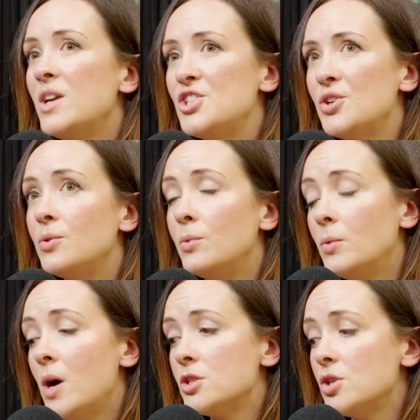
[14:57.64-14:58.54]
We do. We
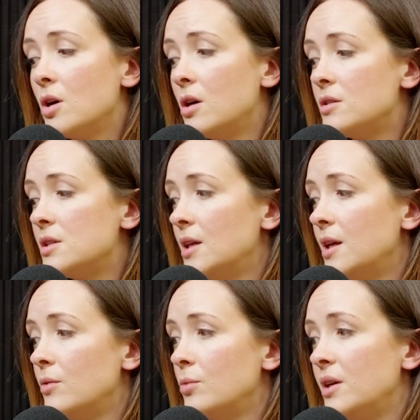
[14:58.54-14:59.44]
work too hard
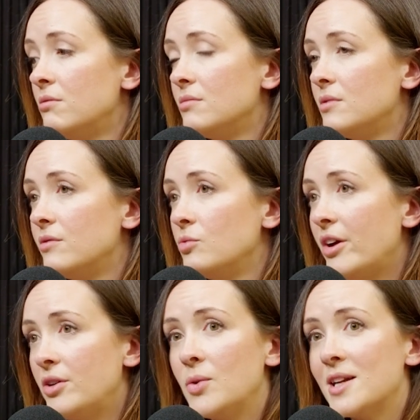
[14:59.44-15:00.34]
and then we're
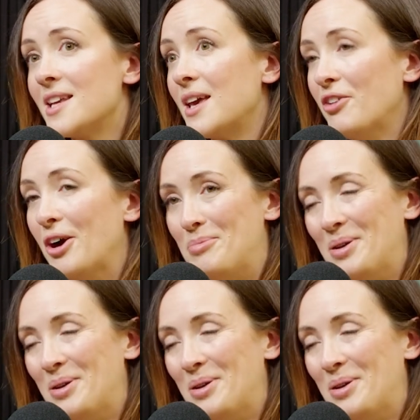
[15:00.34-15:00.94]
very quick to give up.